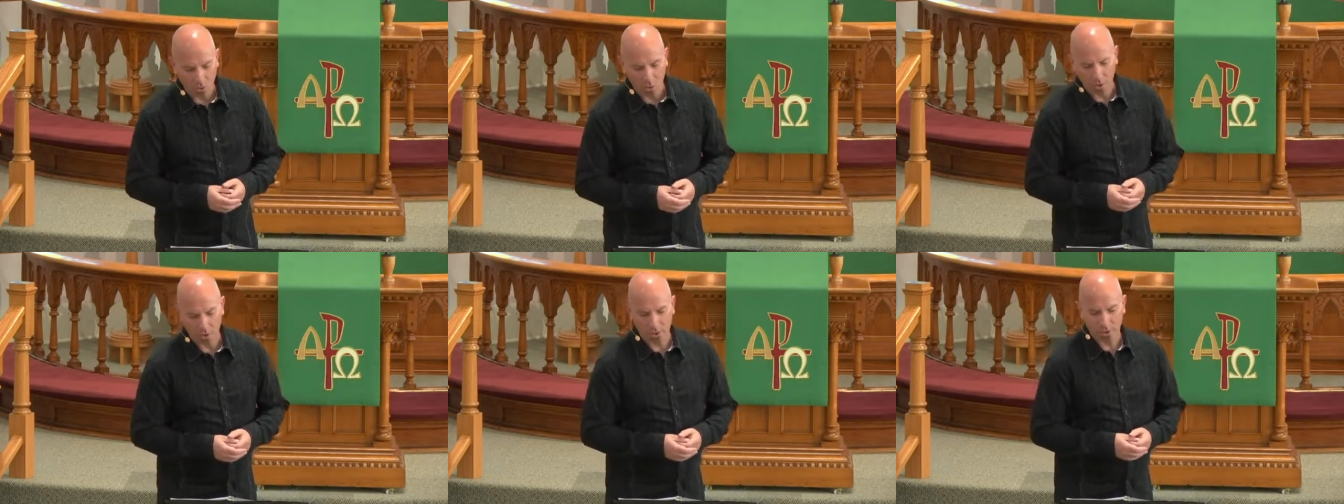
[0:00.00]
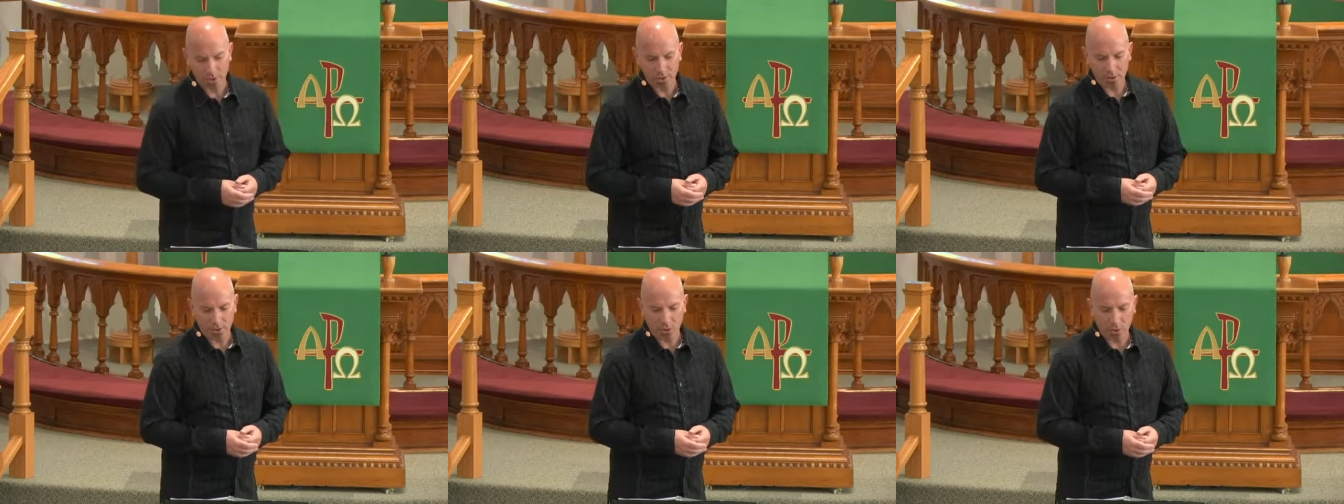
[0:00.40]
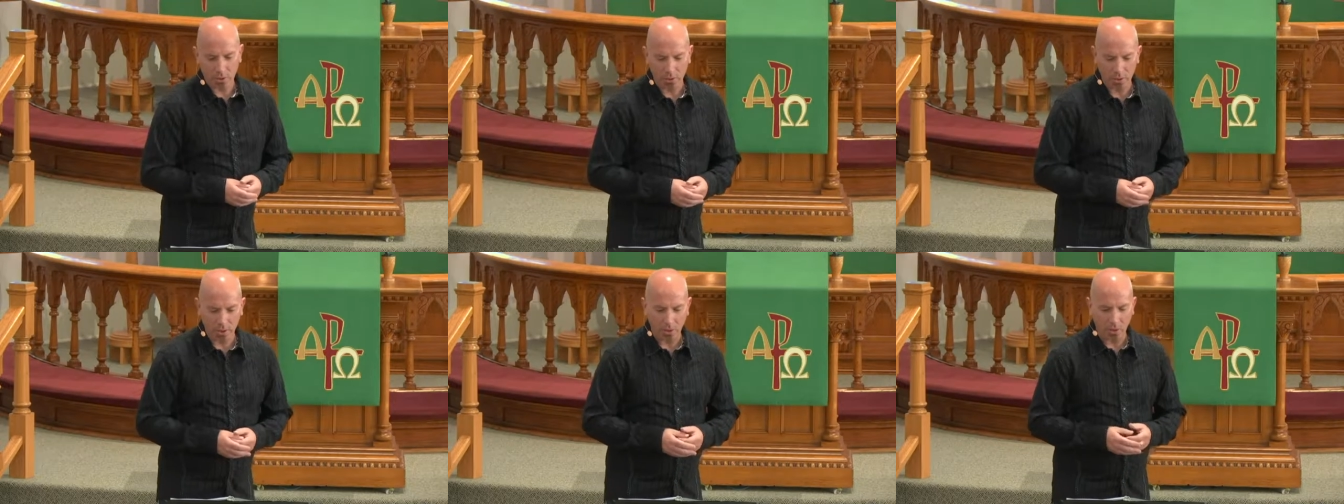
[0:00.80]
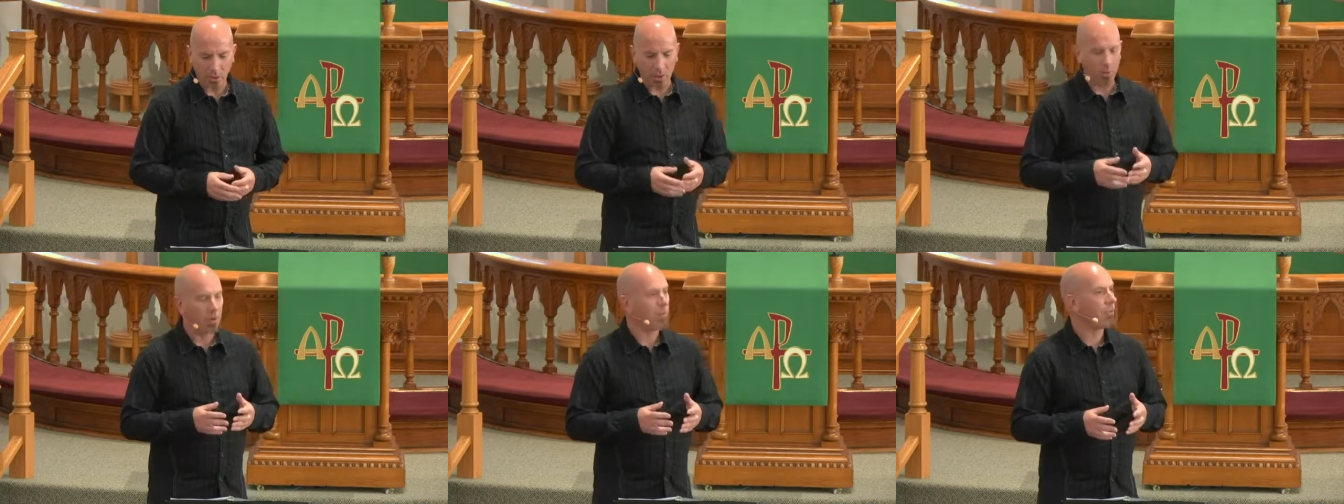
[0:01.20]
questions only
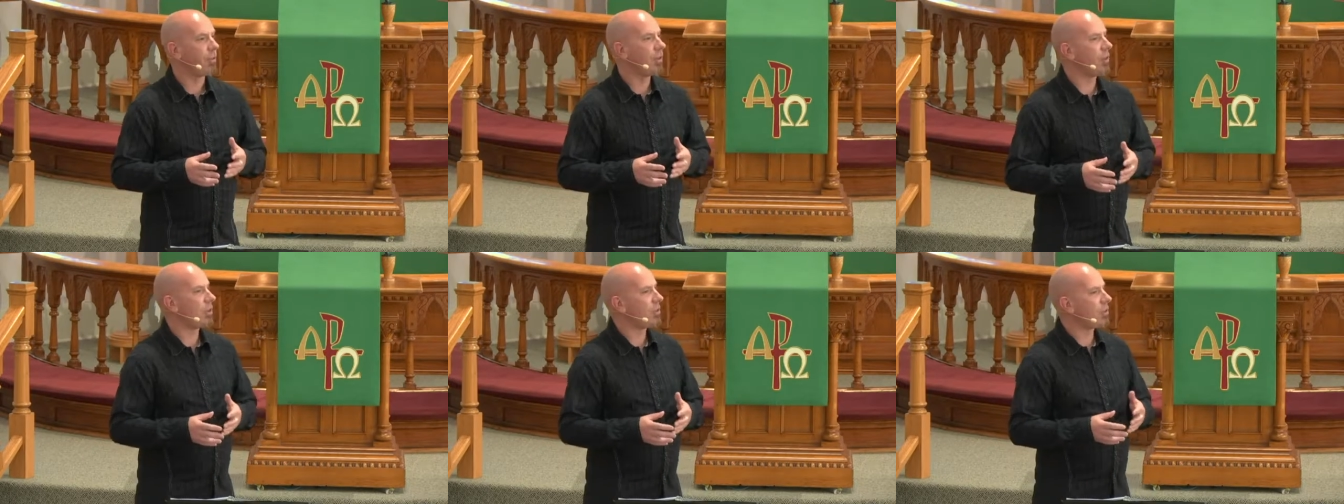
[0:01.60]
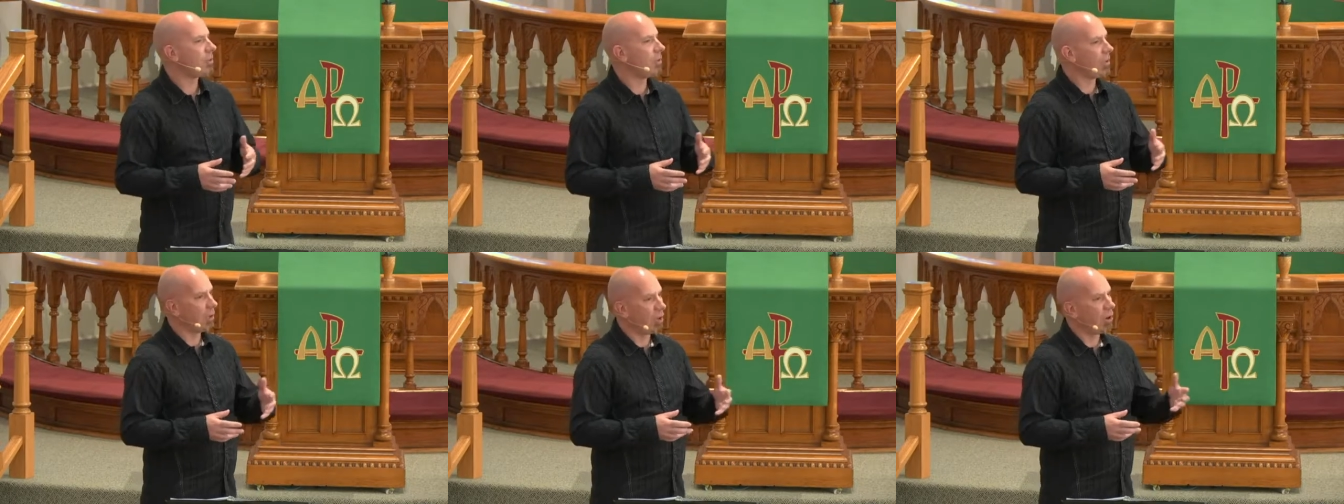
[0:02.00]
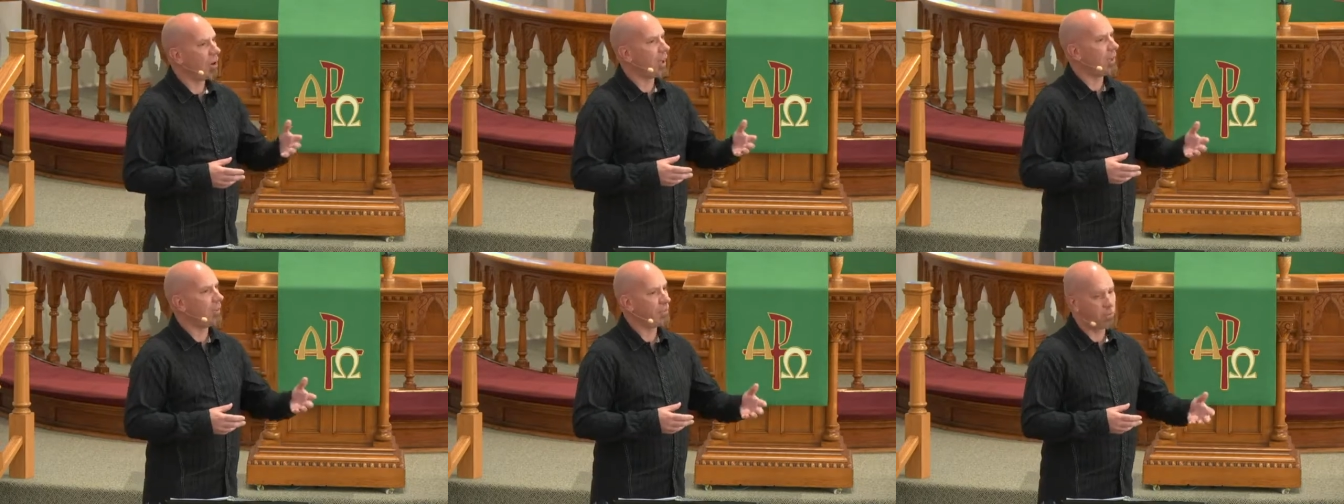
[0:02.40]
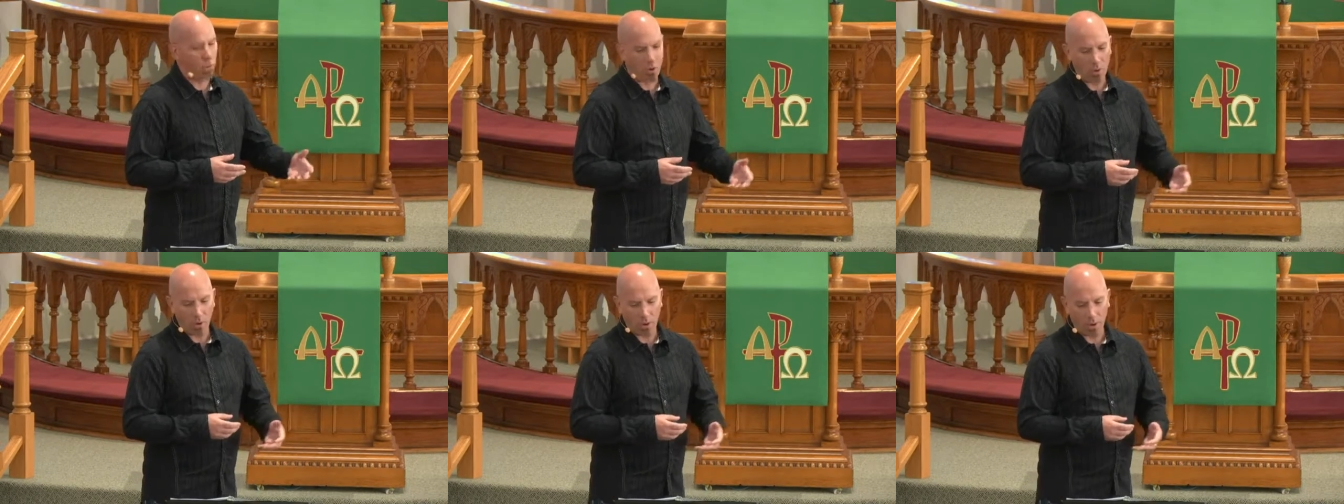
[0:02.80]
really refer to a longing
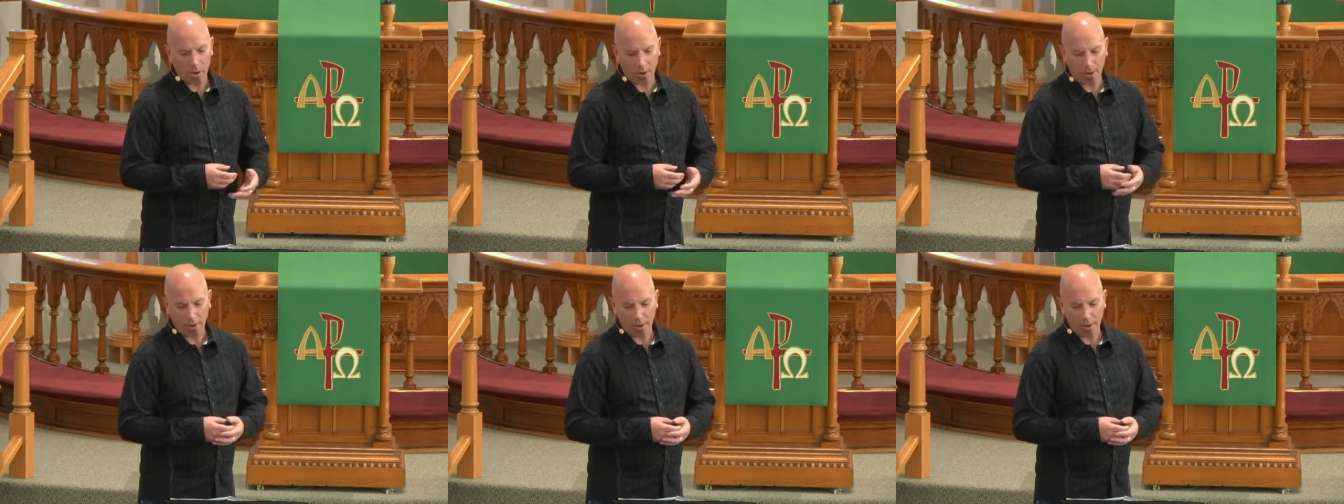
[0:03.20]
for